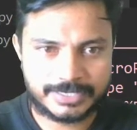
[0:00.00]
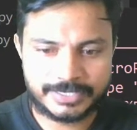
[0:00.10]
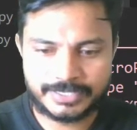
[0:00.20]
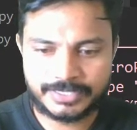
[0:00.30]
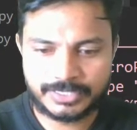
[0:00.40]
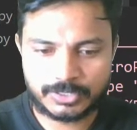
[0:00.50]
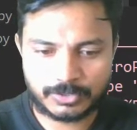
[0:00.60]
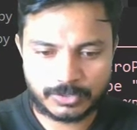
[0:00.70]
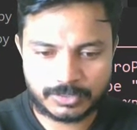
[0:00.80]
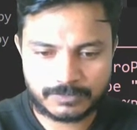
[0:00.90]
led
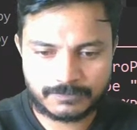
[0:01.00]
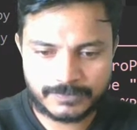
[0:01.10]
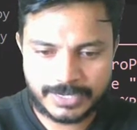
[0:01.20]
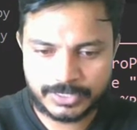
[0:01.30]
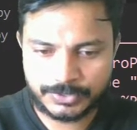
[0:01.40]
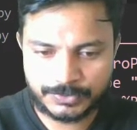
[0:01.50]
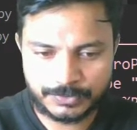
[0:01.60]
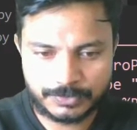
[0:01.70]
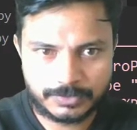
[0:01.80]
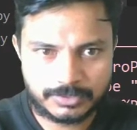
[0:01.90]
dot
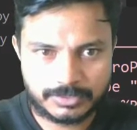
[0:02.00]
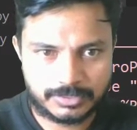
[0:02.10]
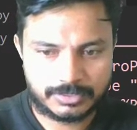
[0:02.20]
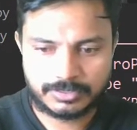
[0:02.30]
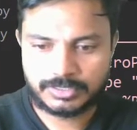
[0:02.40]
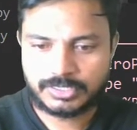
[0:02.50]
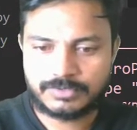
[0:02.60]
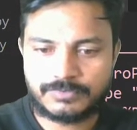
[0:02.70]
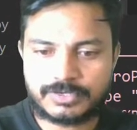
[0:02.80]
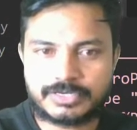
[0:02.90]
value
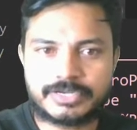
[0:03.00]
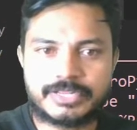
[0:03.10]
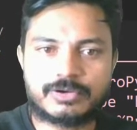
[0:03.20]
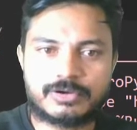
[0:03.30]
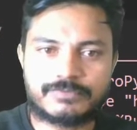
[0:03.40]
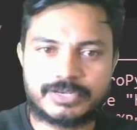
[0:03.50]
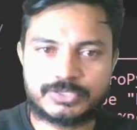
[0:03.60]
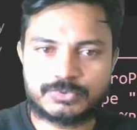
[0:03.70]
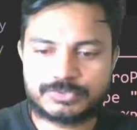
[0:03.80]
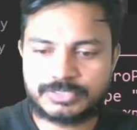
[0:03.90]
for turning off i'll
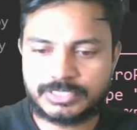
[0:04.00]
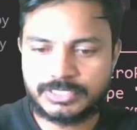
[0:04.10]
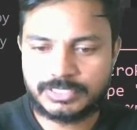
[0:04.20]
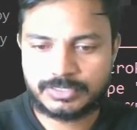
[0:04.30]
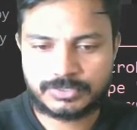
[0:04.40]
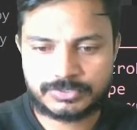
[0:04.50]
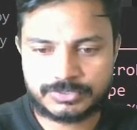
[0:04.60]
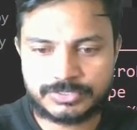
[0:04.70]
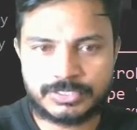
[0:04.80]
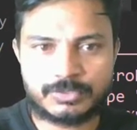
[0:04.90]
use the
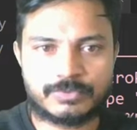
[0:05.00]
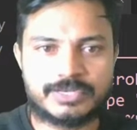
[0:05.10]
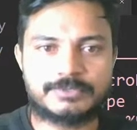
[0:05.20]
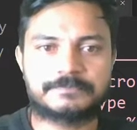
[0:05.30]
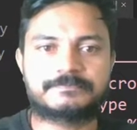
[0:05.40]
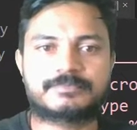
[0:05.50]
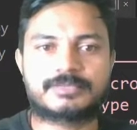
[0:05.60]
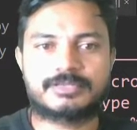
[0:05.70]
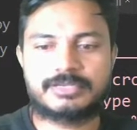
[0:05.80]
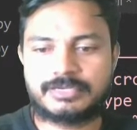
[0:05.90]
zero value
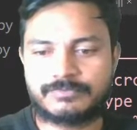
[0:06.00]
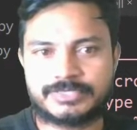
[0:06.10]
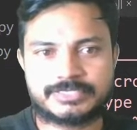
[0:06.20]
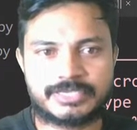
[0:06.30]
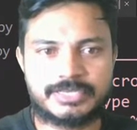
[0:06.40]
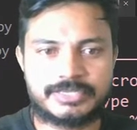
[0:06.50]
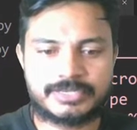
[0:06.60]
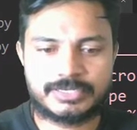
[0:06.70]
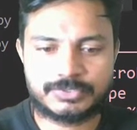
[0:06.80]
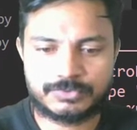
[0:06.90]
and once again here
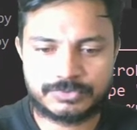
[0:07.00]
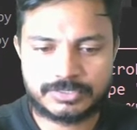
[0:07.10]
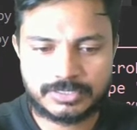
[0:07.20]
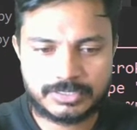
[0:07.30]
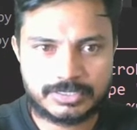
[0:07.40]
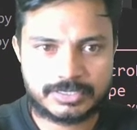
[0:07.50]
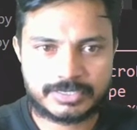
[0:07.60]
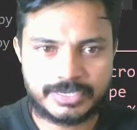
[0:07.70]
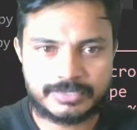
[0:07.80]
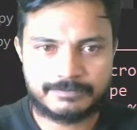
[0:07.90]
i'll use
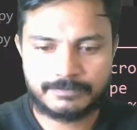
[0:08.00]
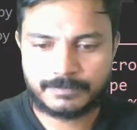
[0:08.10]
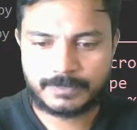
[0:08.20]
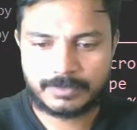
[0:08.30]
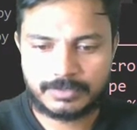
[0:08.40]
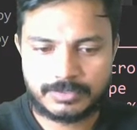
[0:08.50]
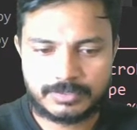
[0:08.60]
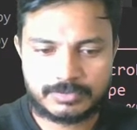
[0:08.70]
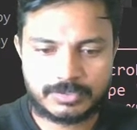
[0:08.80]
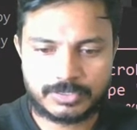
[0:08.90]
time
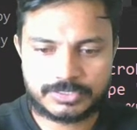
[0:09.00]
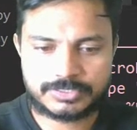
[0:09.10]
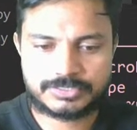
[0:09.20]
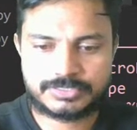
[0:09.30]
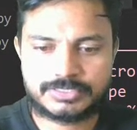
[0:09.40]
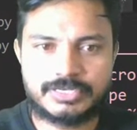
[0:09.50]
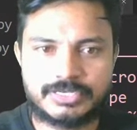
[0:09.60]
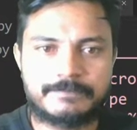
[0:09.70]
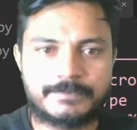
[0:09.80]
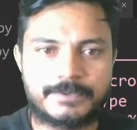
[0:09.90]
dot
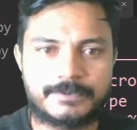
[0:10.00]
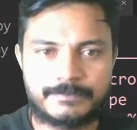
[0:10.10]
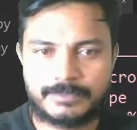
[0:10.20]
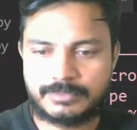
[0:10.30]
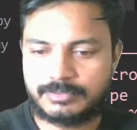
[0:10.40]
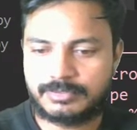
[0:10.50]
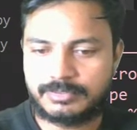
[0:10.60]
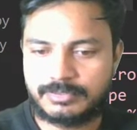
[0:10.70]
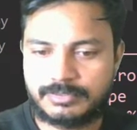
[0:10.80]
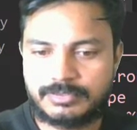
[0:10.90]
sleep
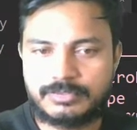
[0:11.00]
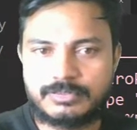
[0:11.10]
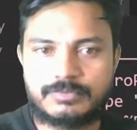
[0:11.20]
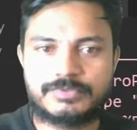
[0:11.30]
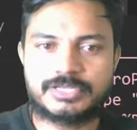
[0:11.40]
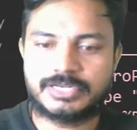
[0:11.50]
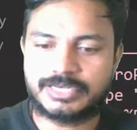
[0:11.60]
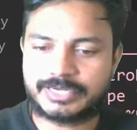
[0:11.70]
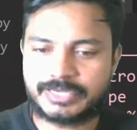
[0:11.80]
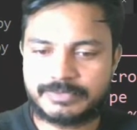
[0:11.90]
with the
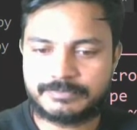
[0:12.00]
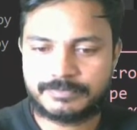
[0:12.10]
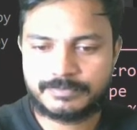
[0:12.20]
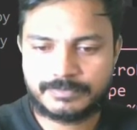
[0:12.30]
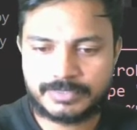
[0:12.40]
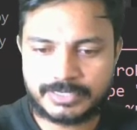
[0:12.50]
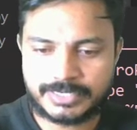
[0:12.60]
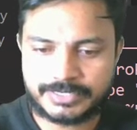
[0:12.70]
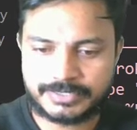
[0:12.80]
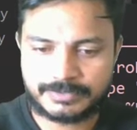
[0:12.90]
delay time I'll
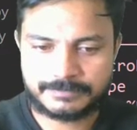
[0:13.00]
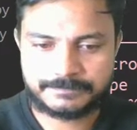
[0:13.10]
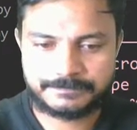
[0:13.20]
write here.